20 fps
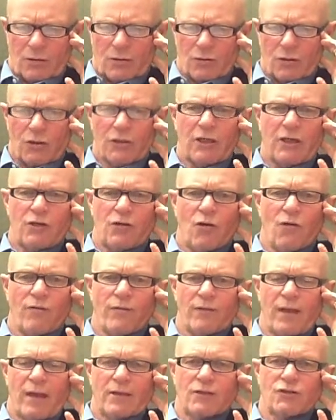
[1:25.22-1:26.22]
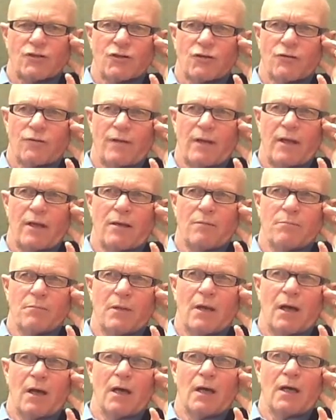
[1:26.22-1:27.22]
looking over that survey
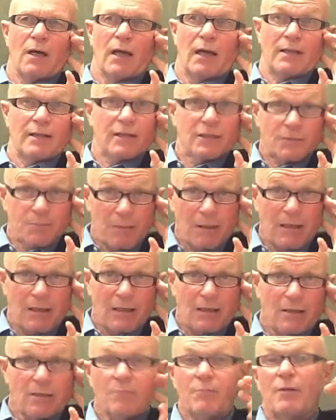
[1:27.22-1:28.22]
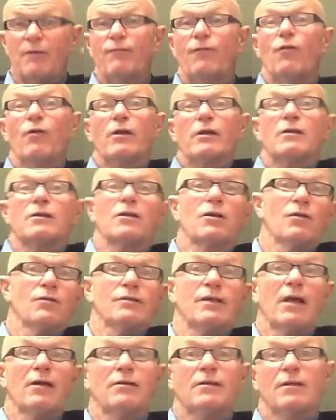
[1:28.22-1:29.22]
uh, at this meeting before it
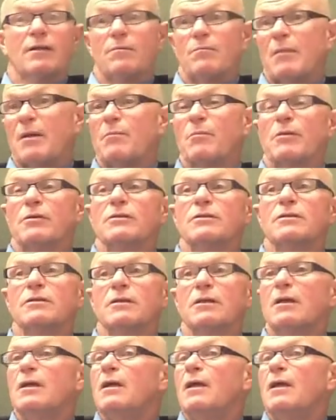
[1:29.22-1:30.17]
goes out to the members.